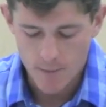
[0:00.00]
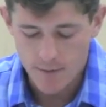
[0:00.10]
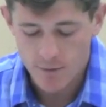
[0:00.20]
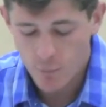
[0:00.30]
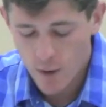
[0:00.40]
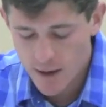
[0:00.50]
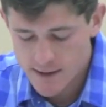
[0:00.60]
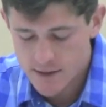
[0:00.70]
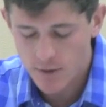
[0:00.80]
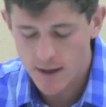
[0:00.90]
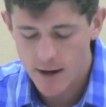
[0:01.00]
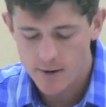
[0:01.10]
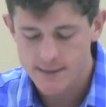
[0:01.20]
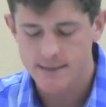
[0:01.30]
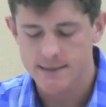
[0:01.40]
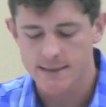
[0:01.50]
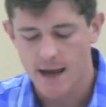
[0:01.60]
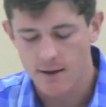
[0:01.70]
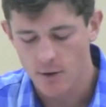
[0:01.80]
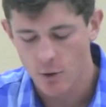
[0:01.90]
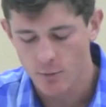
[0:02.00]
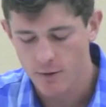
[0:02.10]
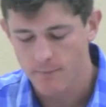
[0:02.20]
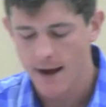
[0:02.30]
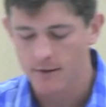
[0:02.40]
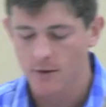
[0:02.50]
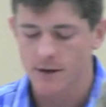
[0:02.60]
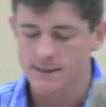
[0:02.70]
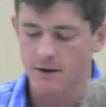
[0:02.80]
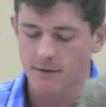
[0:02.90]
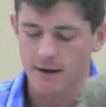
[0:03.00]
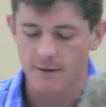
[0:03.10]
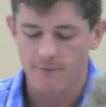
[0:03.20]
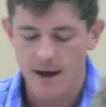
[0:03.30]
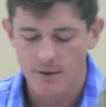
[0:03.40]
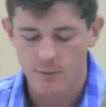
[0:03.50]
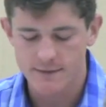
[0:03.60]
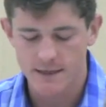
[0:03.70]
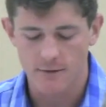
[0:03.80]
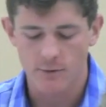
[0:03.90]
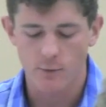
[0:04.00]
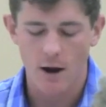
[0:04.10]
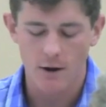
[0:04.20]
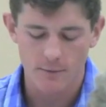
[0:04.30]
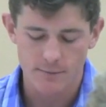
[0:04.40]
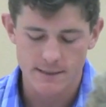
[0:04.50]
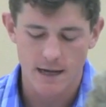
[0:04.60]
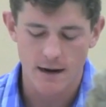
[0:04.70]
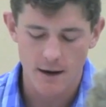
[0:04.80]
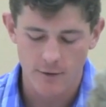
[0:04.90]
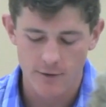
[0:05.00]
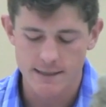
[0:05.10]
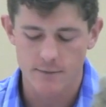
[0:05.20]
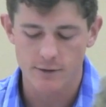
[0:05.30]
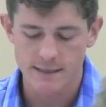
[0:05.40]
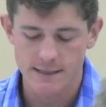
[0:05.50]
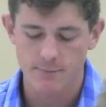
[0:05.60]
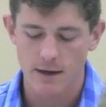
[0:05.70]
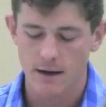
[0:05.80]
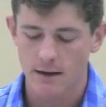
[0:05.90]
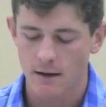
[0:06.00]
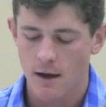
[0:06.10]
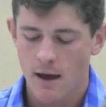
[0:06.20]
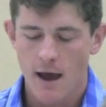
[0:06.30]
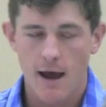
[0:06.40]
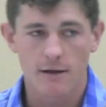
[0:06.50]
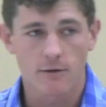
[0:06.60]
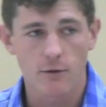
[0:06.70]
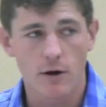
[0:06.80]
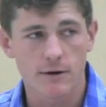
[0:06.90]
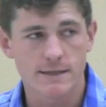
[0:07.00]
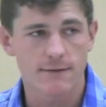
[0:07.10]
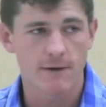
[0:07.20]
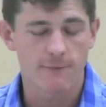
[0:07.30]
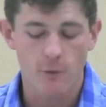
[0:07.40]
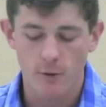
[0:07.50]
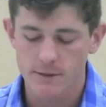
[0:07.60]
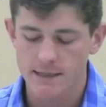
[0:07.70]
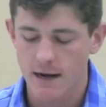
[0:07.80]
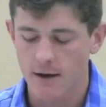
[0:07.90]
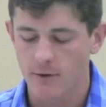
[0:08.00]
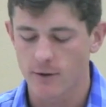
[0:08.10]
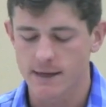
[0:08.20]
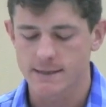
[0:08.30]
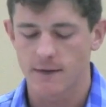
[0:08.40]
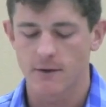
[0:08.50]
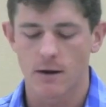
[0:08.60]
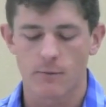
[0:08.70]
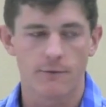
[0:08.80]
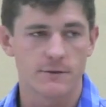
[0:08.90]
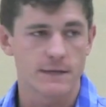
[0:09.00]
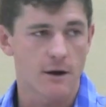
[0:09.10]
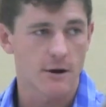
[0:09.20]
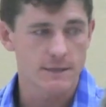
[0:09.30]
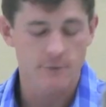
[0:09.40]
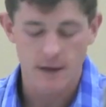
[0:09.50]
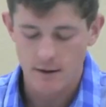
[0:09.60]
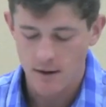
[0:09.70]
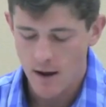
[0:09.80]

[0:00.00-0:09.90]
In the 20 or so years since these ALEC corporate-backed laws started taking effect, we've seen a 300% increase in prison spending and a 274% increase in the number of those incarcerated.